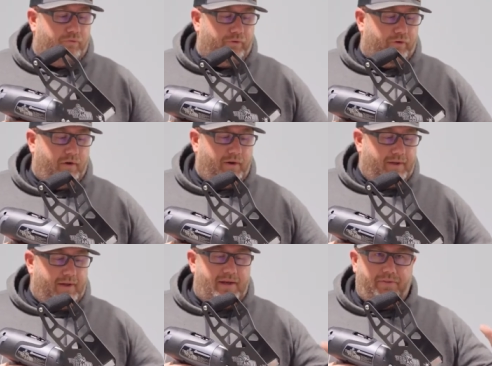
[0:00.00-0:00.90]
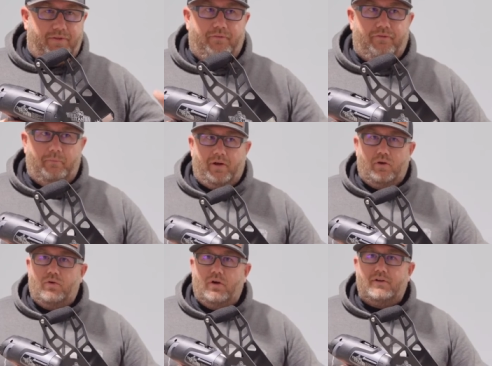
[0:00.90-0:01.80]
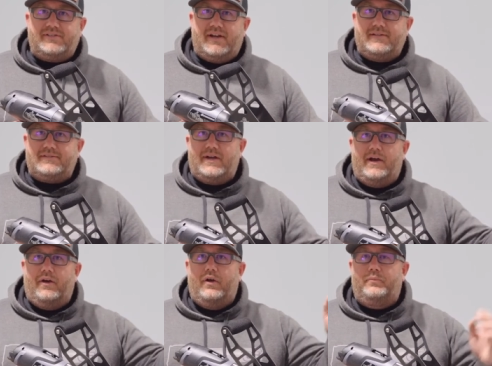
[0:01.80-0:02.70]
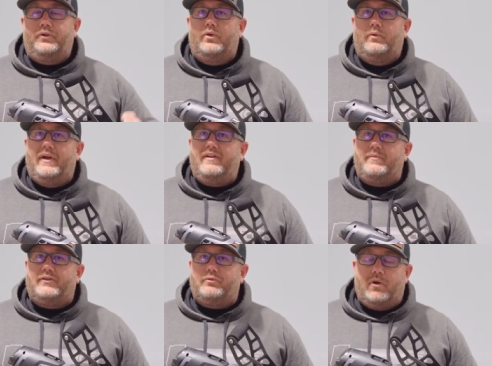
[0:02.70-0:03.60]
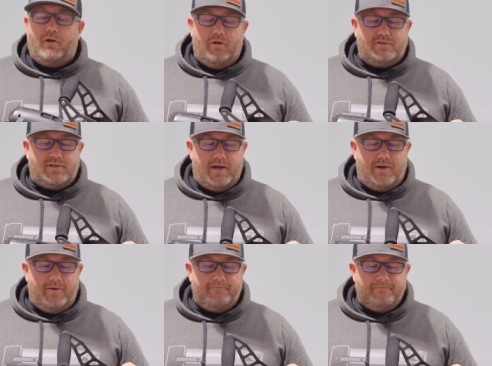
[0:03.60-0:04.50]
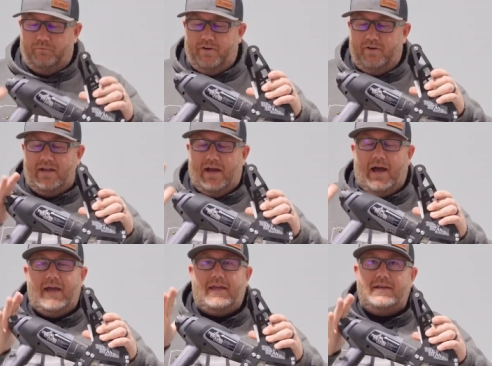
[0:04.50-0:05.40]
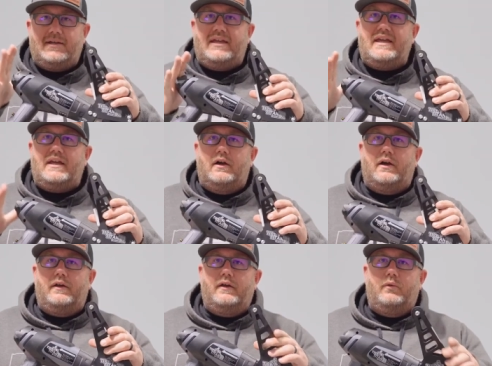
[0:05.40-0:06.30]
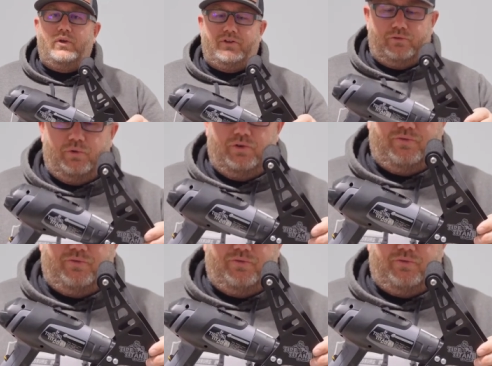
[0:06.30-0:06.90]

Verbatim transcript: for anything from a go-kart size tire up to a pavement sprint car tire. Very high-end heat gun we sourced